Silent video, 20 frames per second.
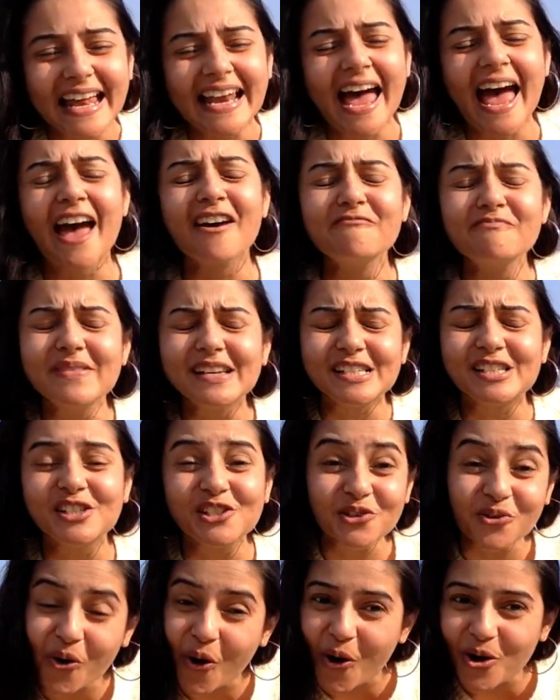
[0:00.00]
and I have missed
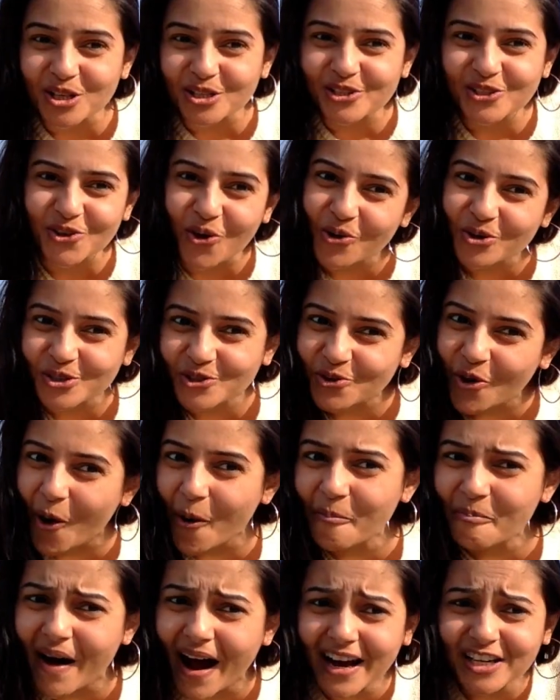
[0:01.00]
you all so, so
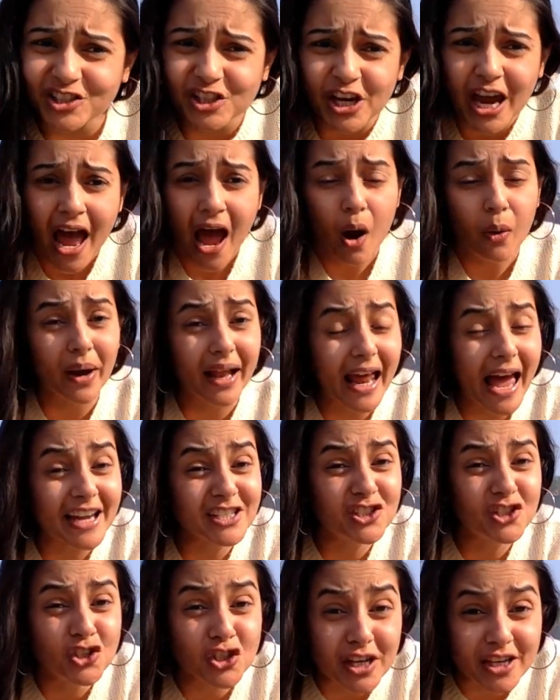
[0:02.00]
much. Well, I
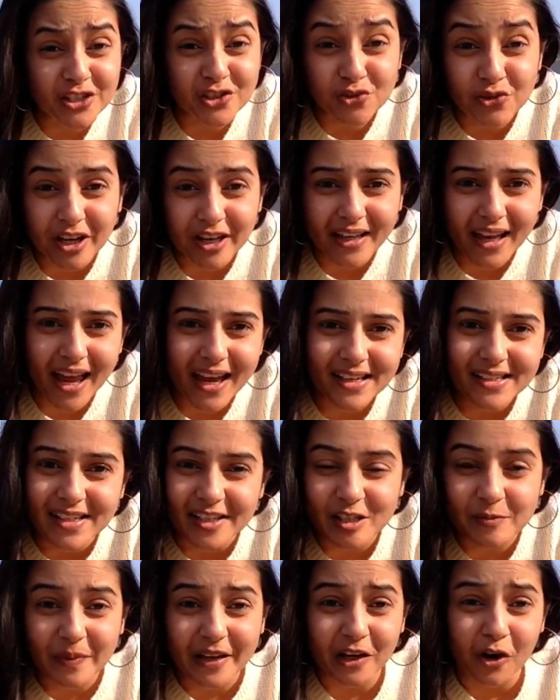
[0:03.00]
just realized
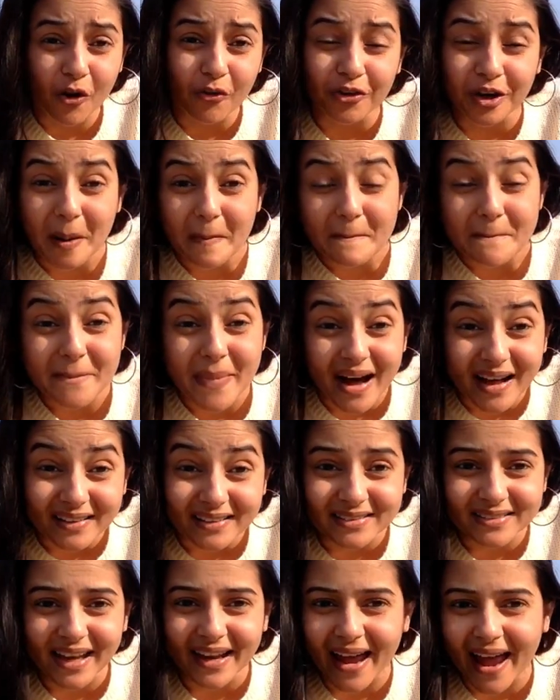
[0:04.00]
it's been over a
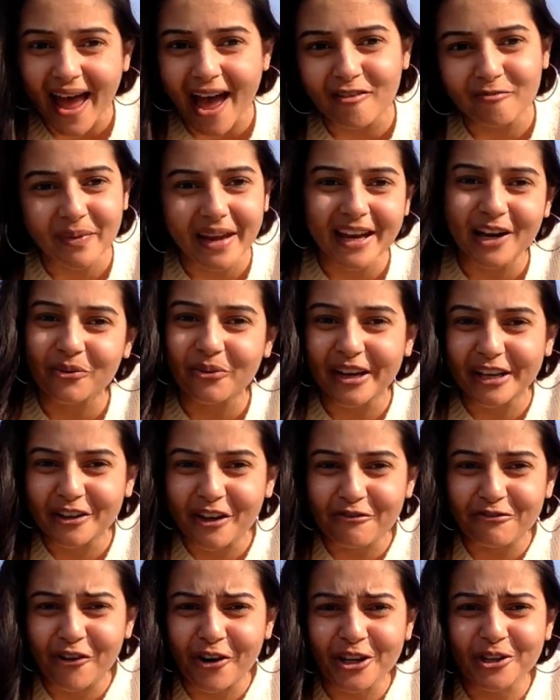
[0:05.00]
month that I have made a video
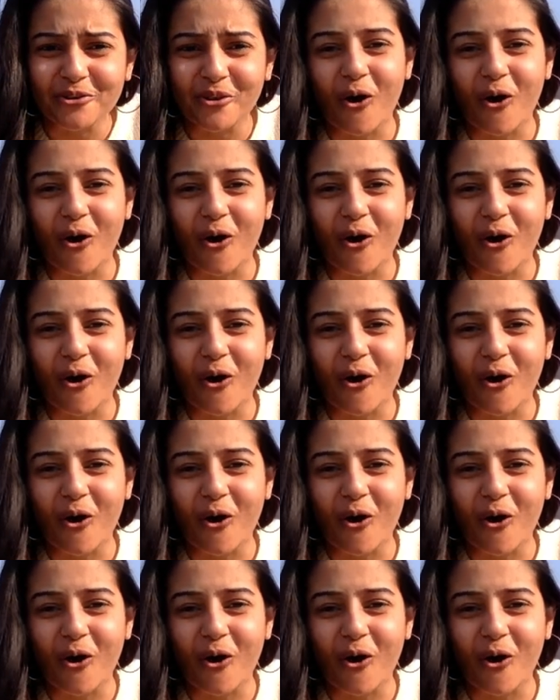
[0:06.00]
for you